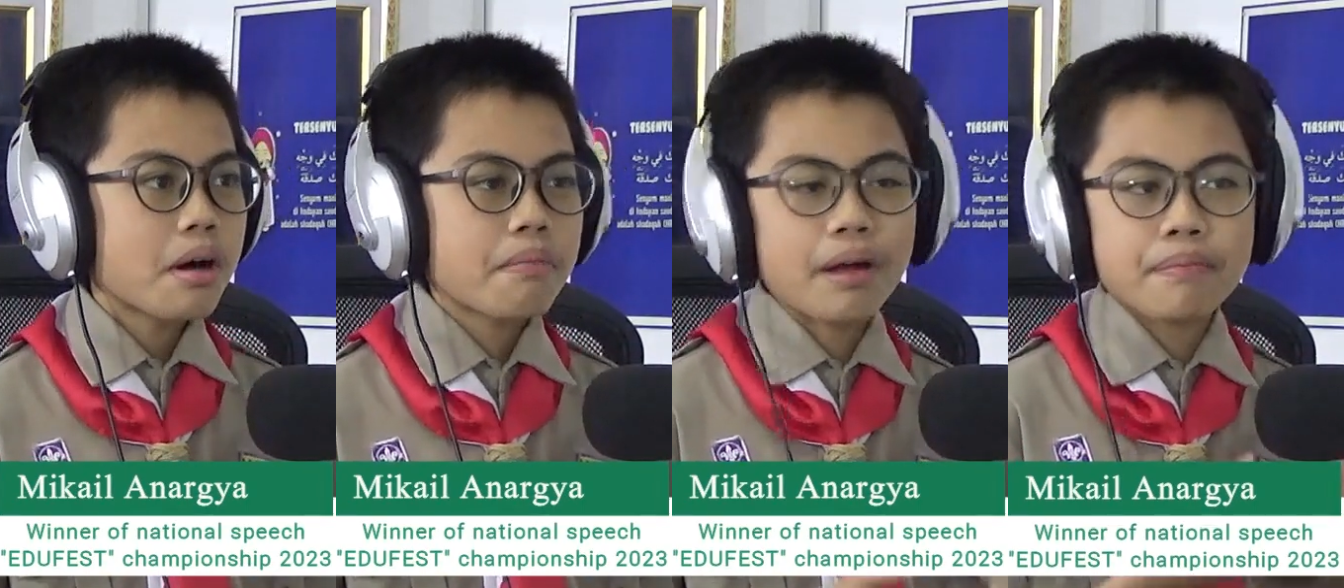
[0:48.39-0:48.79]

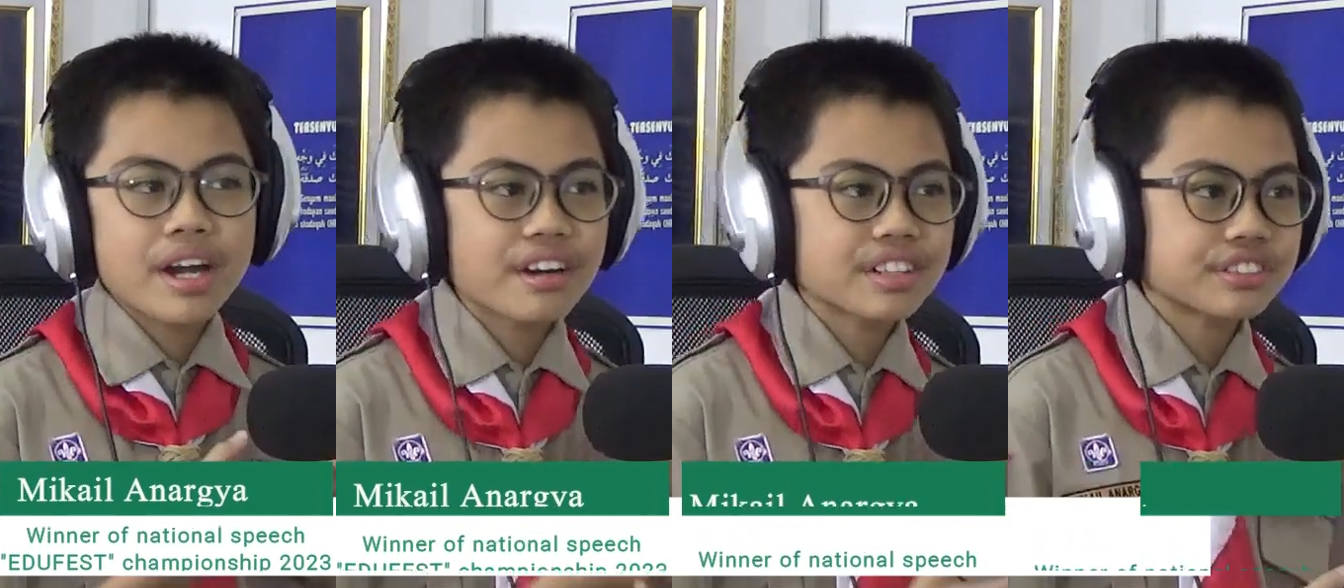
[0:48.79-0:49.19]
my
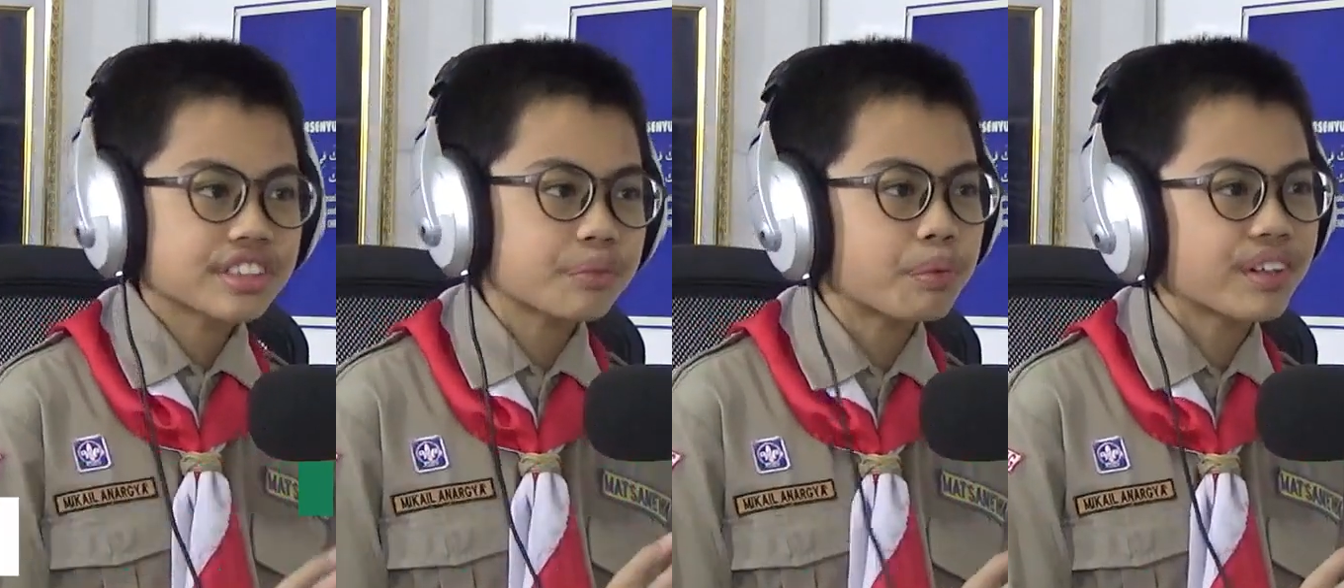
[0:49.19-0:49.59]
parents for
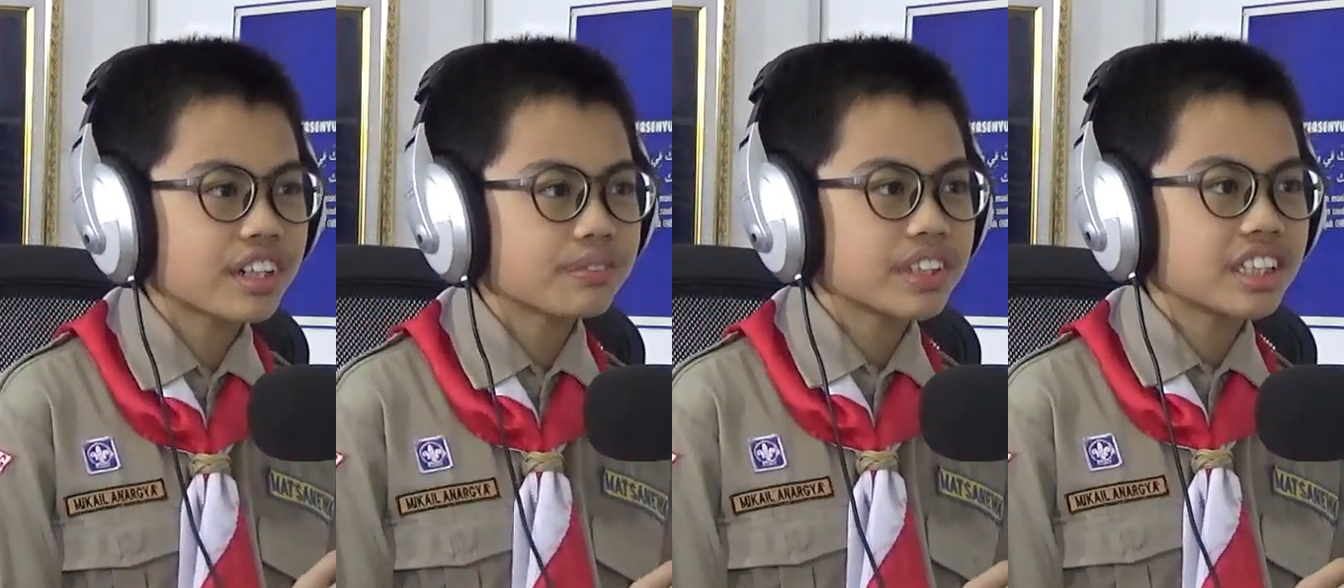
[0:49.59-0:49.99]

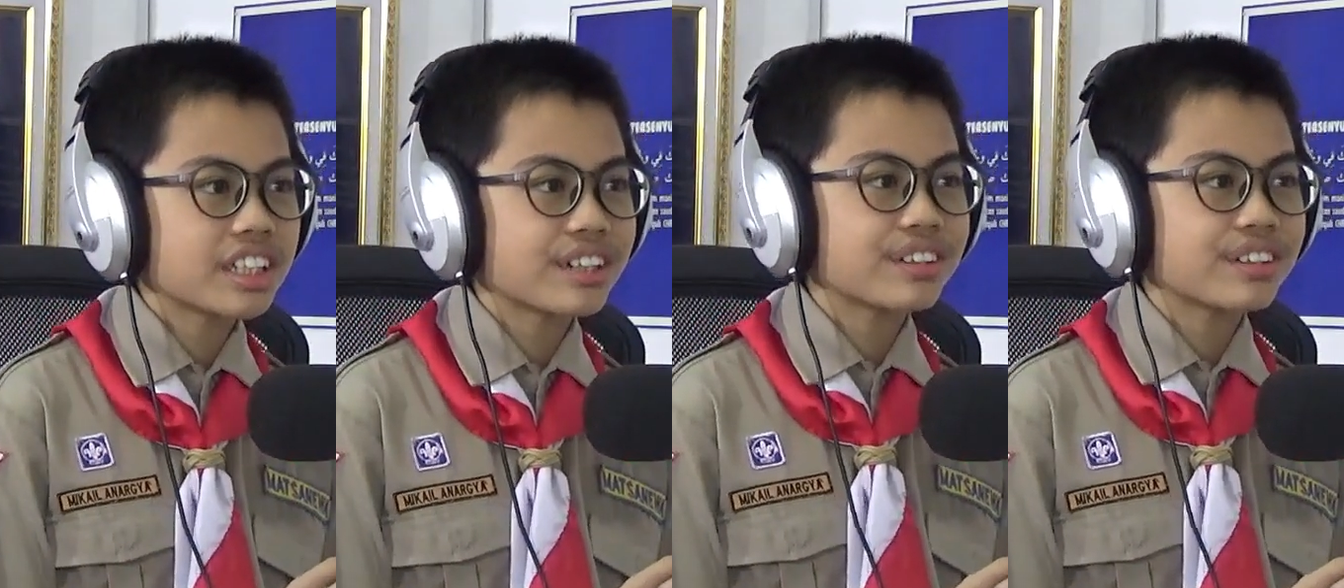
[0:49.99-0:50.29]
supporting me and